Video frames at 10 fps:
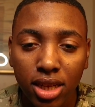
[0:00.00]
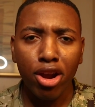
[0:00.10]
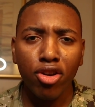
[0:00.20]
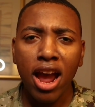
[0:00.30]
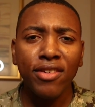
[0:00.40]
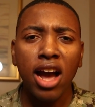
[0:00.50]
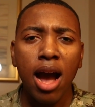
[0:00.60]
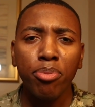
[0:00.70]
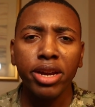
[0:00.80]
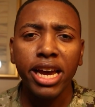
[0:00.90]
paragraph
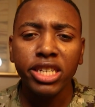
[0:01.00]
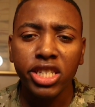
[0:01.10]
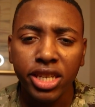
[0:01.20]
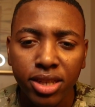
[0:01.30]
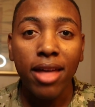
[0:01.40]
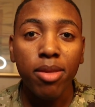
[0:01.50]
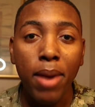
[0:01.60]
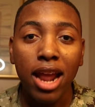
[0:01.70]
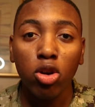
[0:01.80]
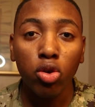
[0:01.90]
comprehension,
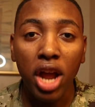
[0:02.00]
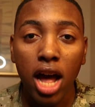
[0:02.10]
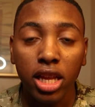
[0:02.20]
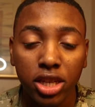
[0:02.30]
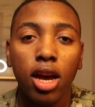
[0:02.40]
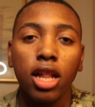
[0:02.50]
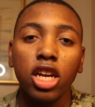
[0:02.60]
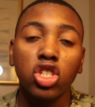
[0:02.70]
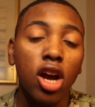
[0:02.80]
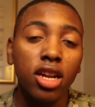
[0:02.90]
mathematical knowledge,
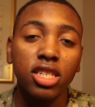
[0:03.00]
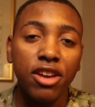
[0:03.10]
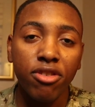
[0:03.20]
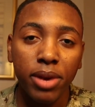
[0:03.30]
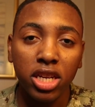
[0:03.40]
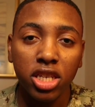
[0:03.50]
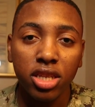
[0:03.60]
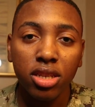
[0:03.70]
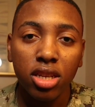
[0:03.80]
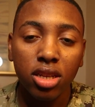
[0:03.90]
electronics information,